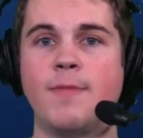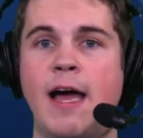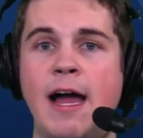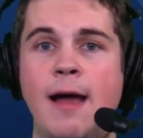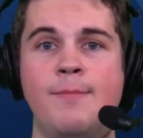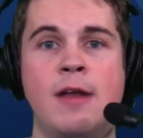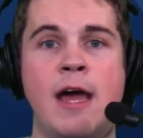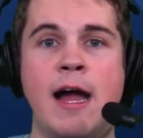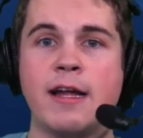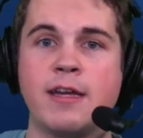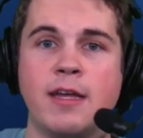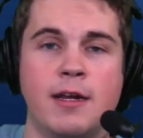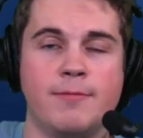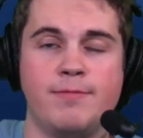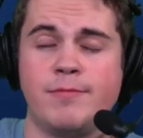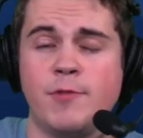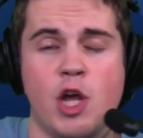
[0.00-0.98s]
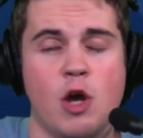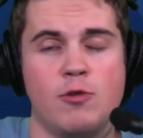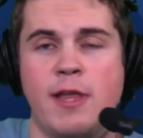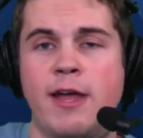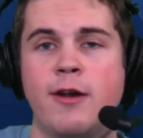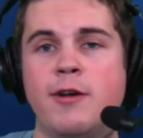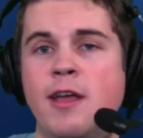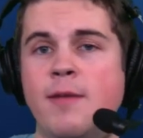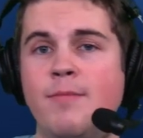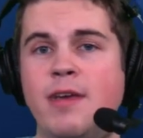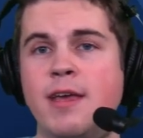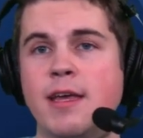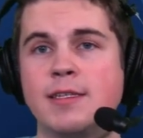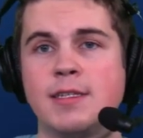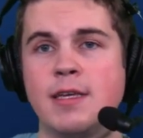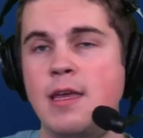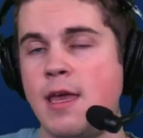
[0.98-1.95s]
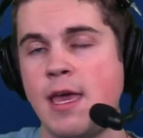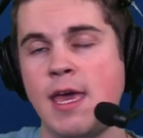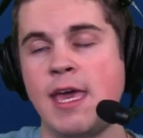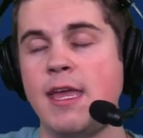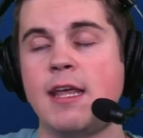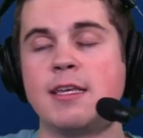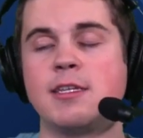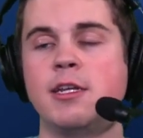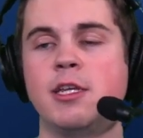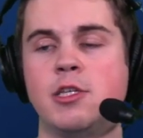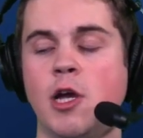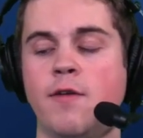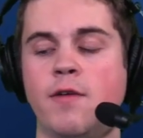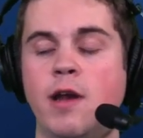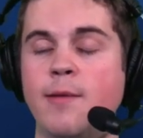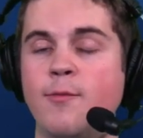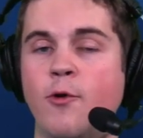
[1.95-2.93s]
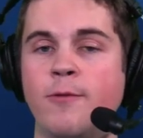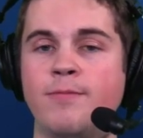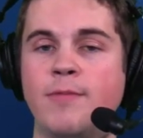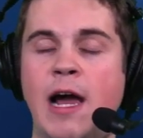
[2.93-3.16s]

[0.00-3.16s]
I'm not going to go light on him because he doesn't deserve it anymore.